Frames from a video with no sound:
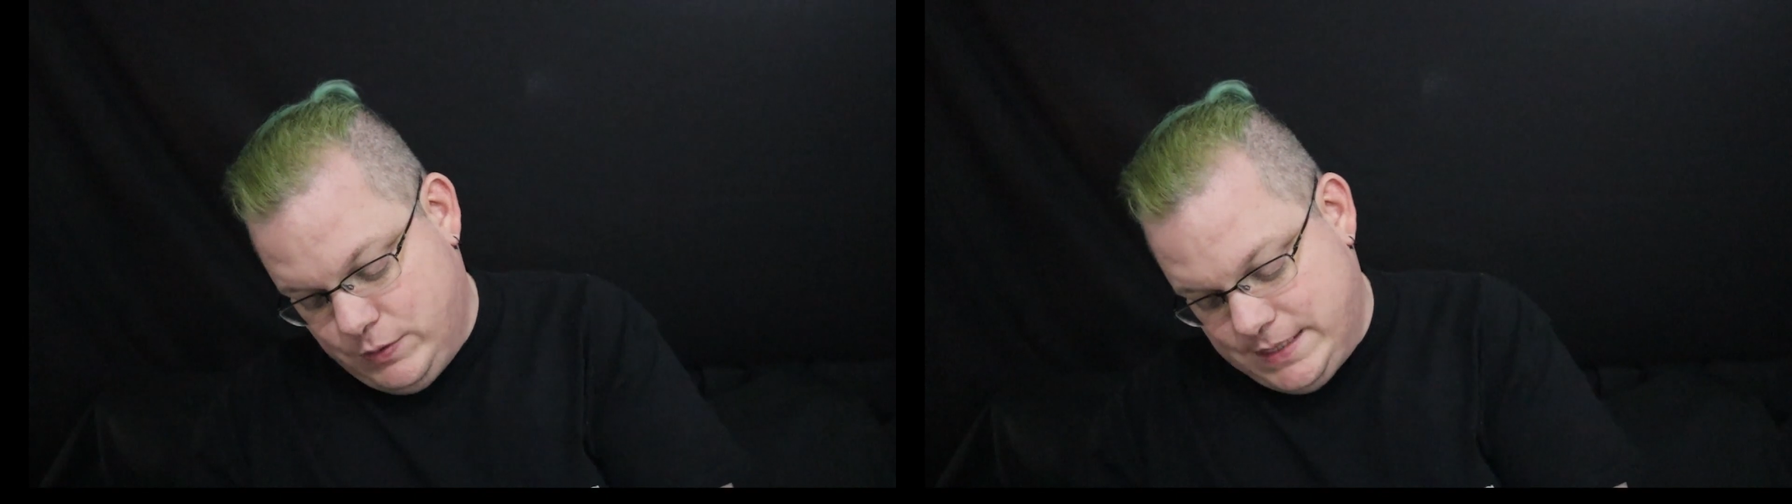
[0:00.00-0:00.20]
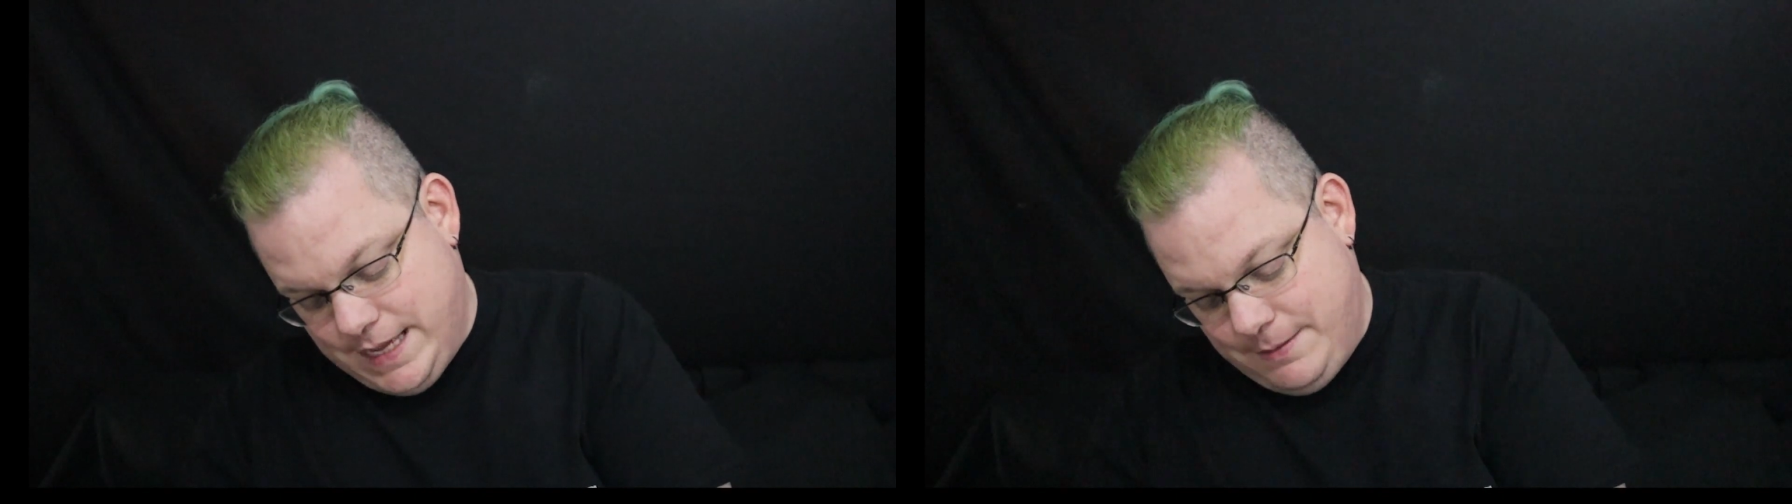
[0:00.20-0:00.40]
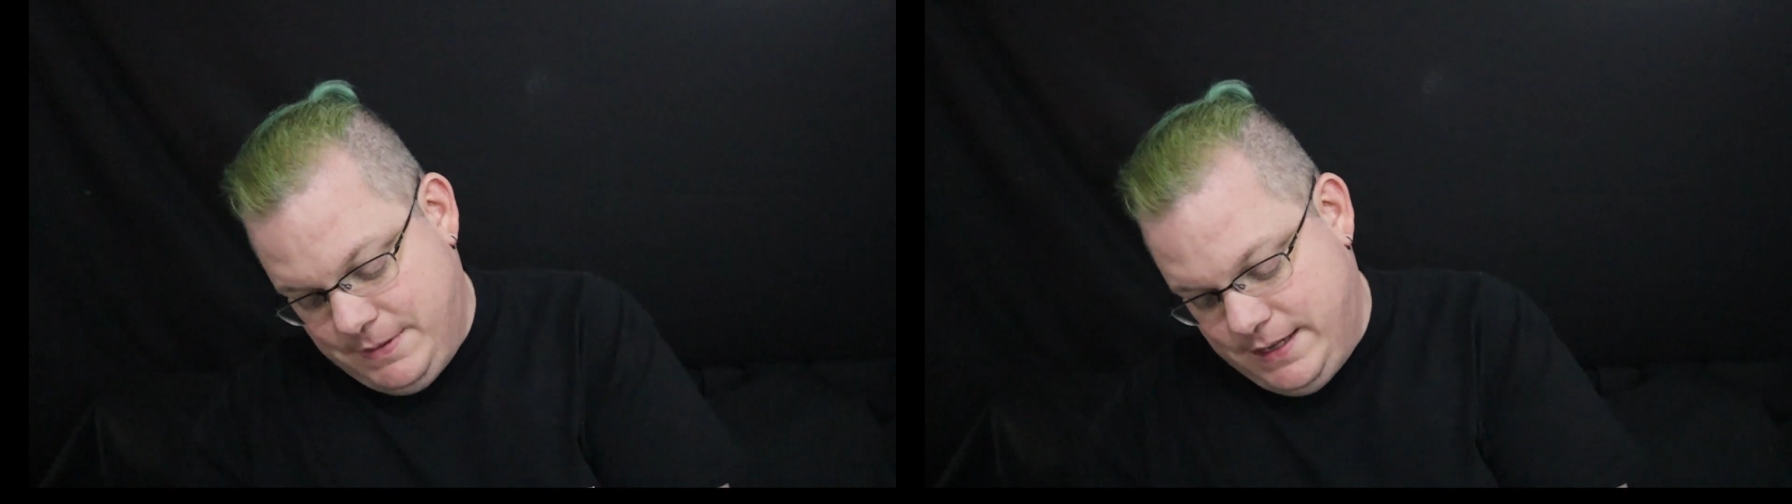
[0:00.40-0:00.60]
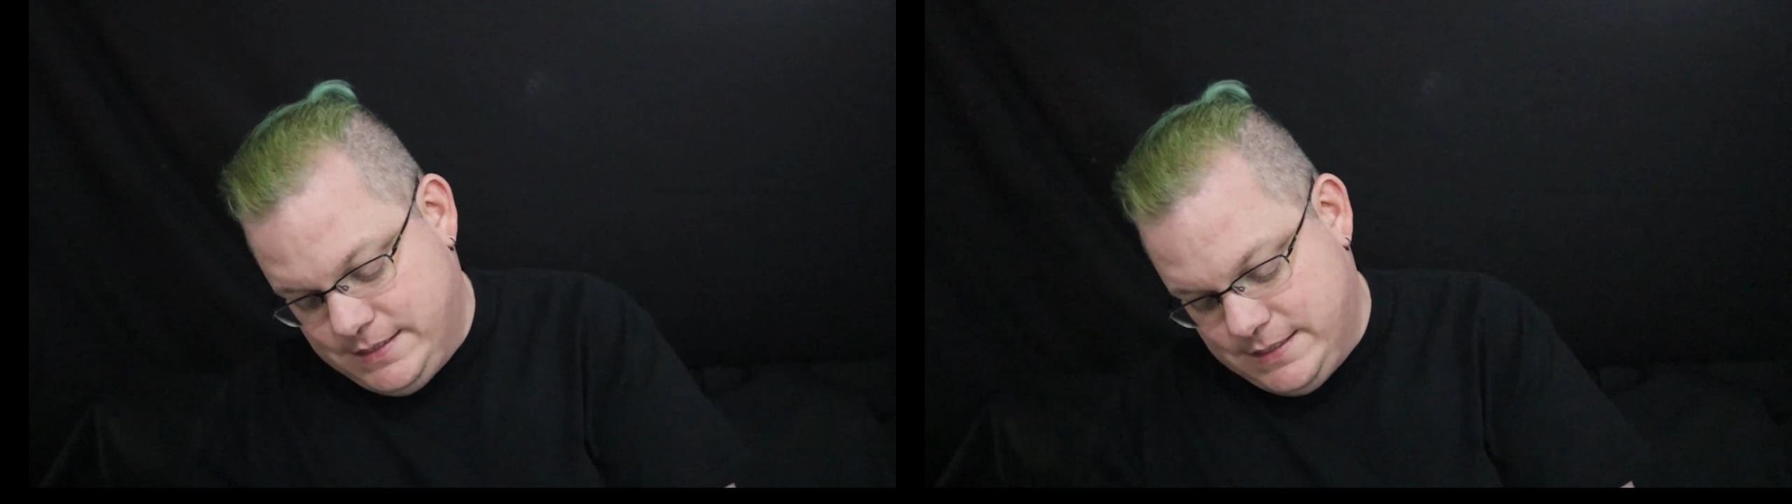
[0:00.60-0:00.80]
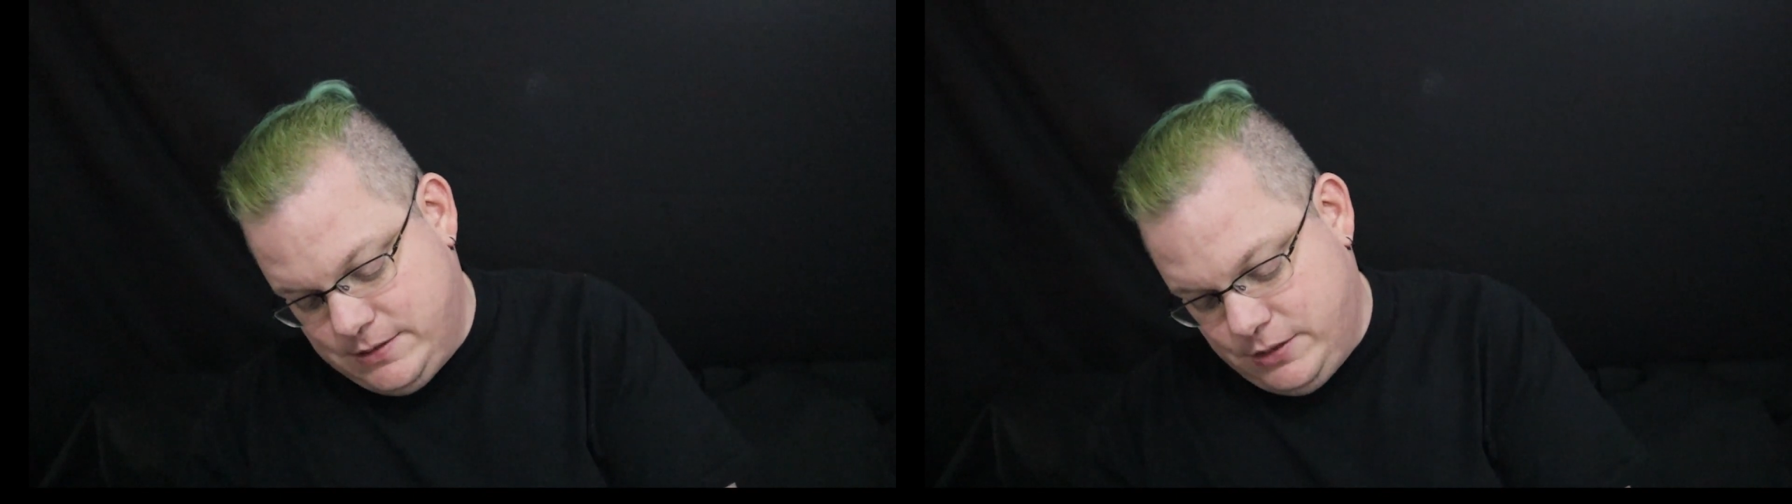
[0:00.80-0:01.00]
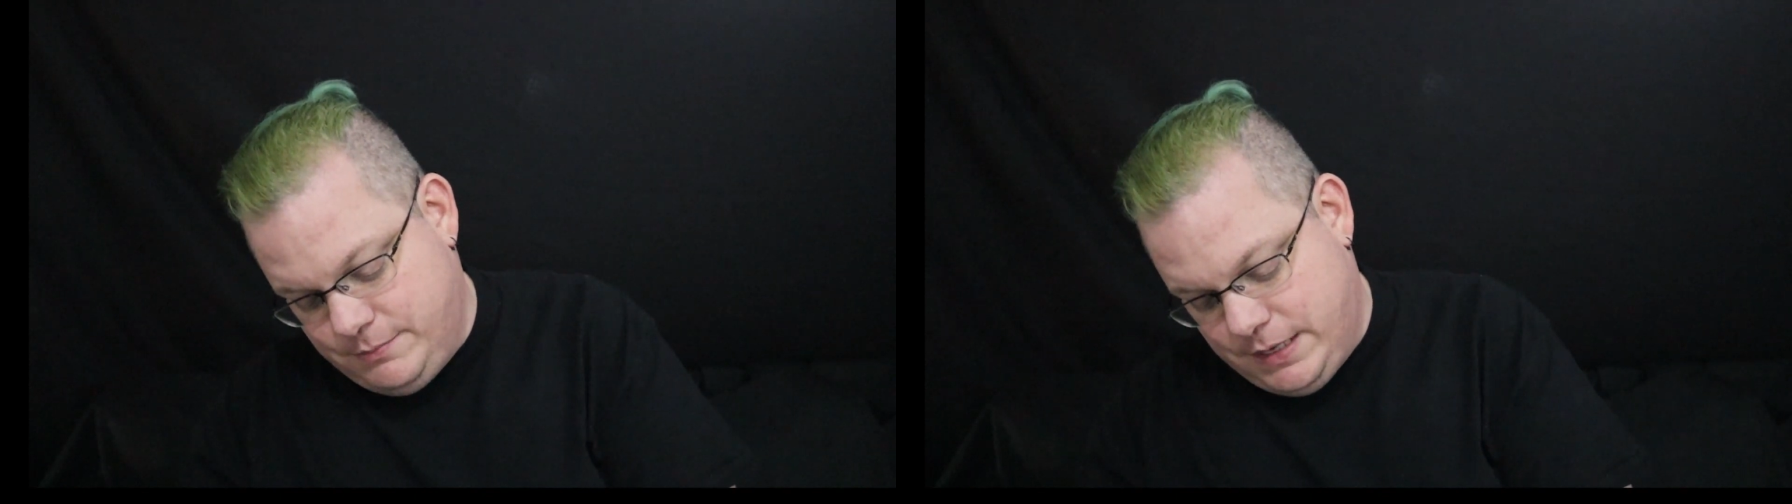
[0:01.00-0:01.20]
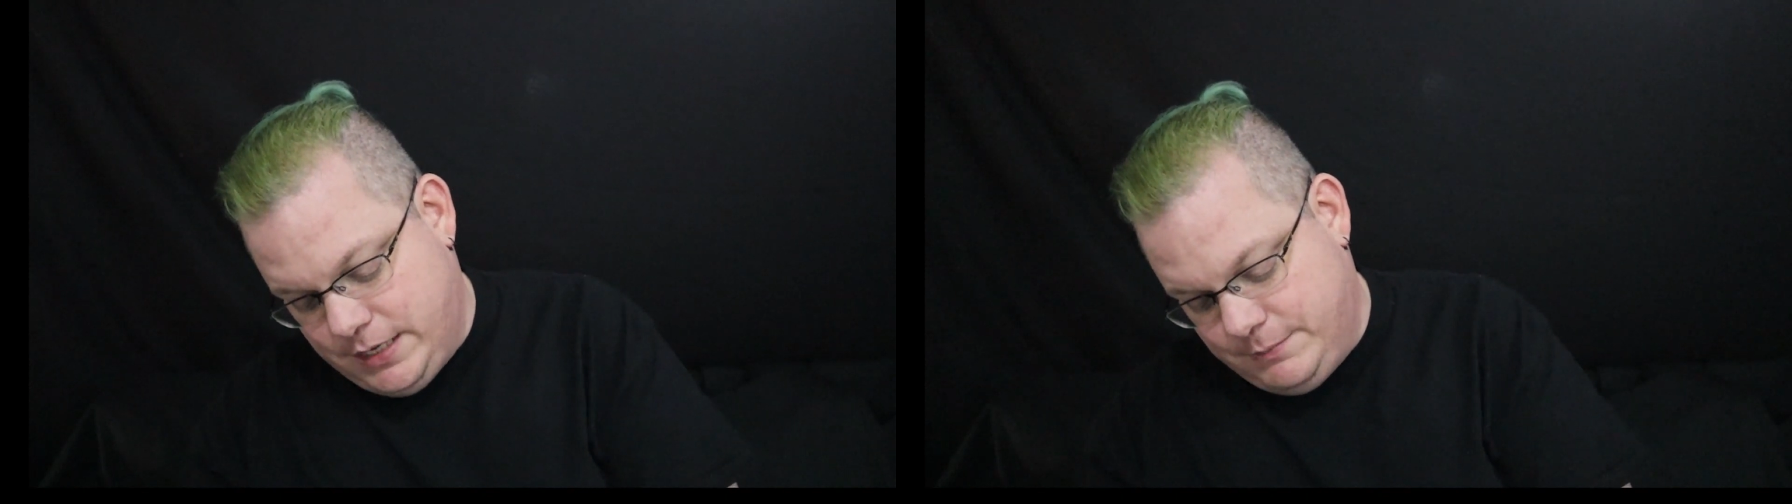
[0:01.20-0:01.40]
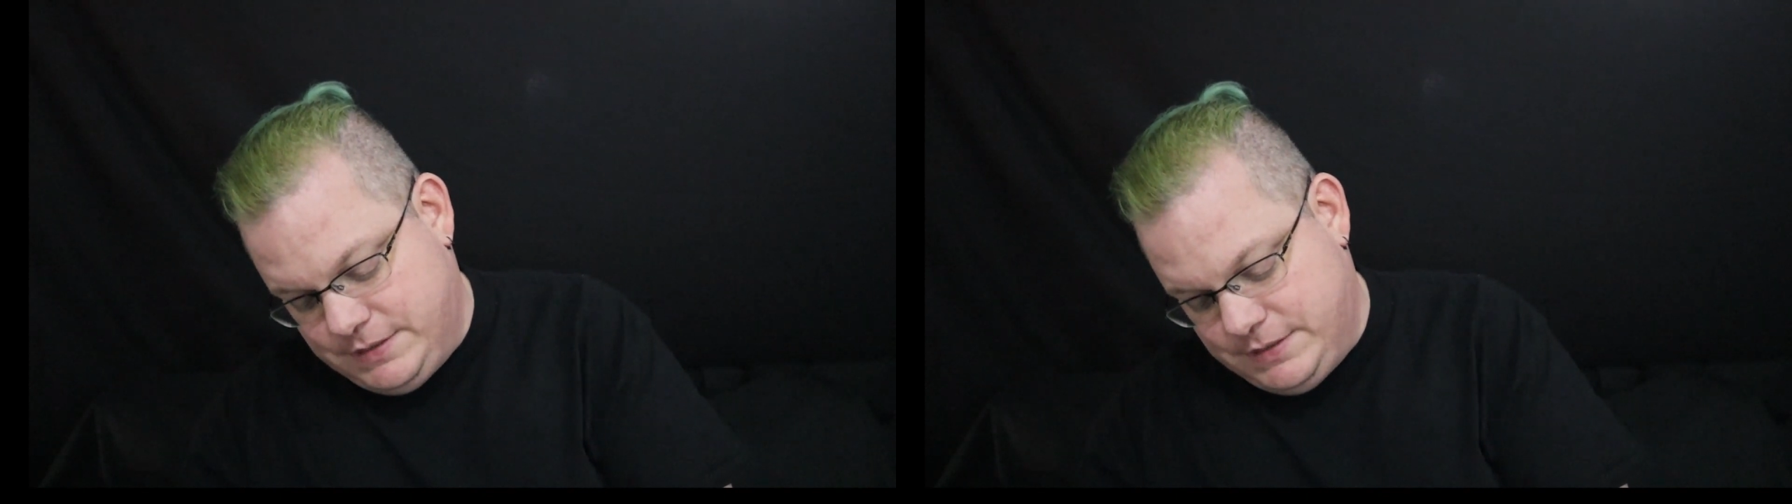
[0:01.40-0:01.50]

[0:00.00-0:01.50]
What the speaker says: what that means is on the bottom,